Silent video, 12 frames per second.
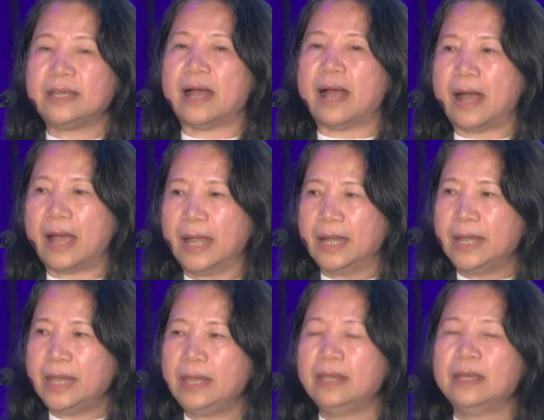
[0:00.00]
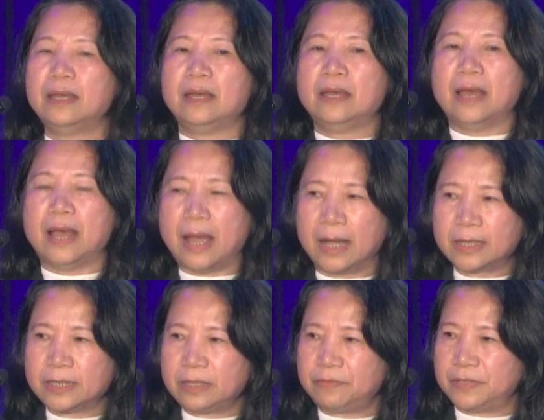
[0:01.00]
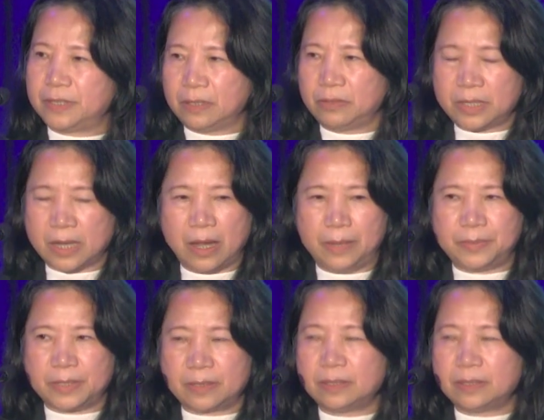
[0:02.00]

highly active cell types.